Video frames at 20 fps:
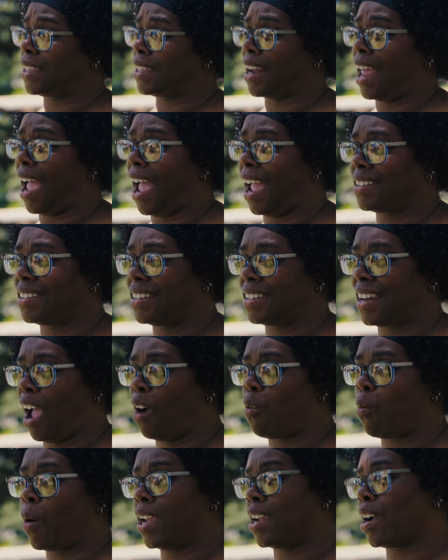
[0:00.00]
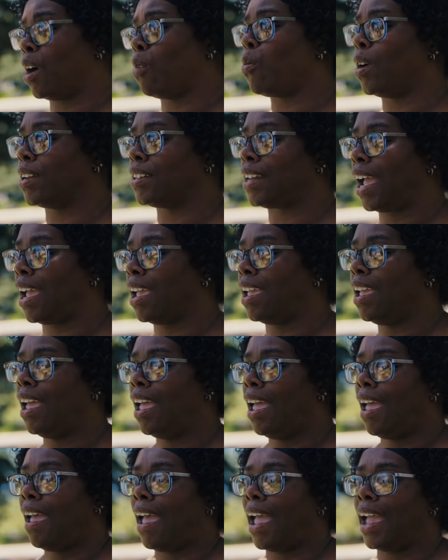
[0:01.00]
that I did not wake up one day
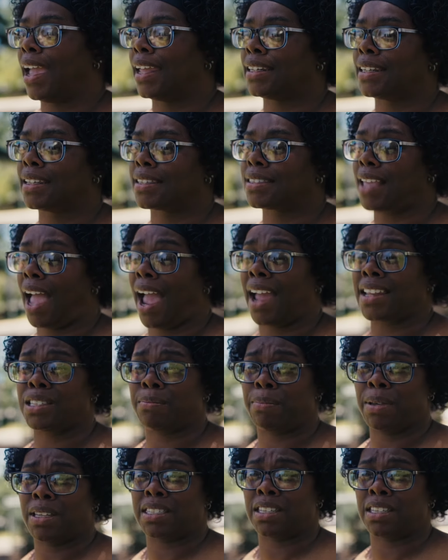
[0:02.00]
and decide to be a